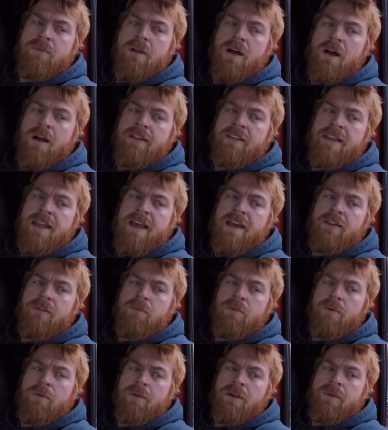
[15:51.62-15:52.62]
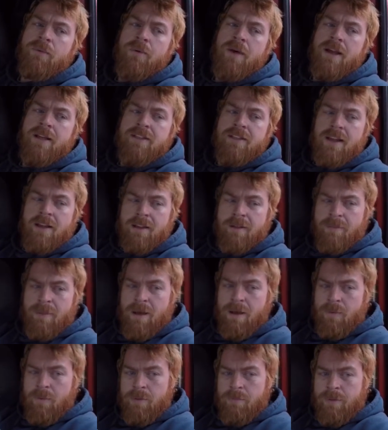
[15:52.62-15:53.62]
on that where I talk
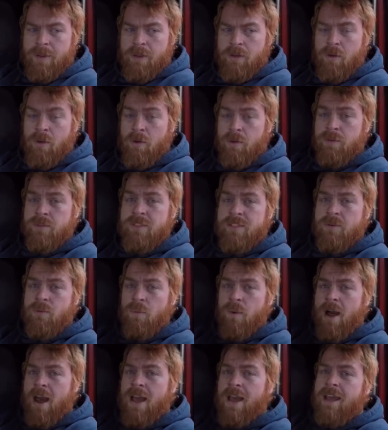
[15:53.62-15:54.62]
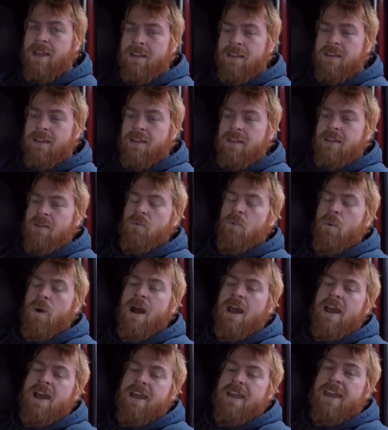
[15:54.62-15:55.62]
about what my goals and why
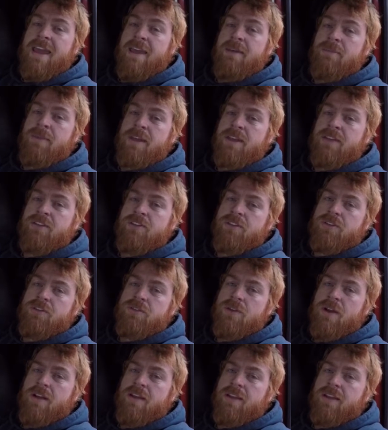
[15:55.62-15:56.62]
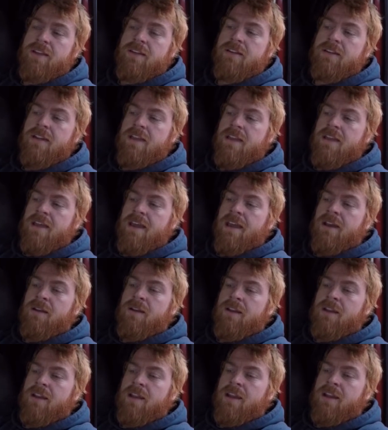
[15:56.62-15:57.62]
why I came into trucking
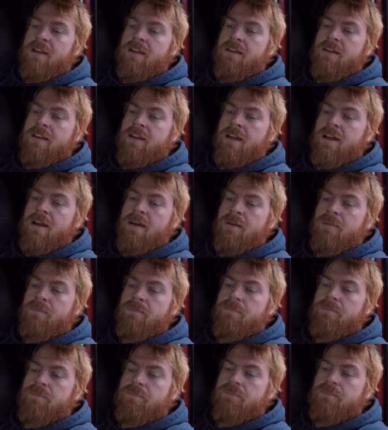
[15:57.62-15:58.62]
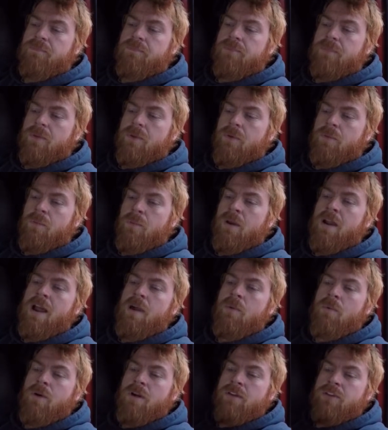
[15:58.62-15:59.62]
and and uh, what I
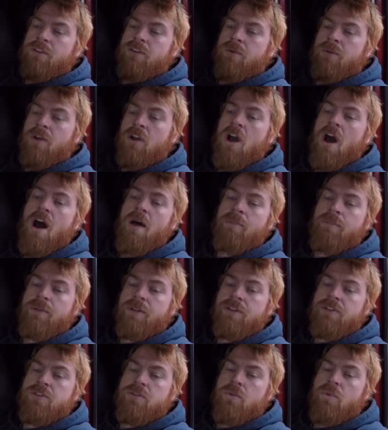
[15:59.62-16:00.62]
want to accomplish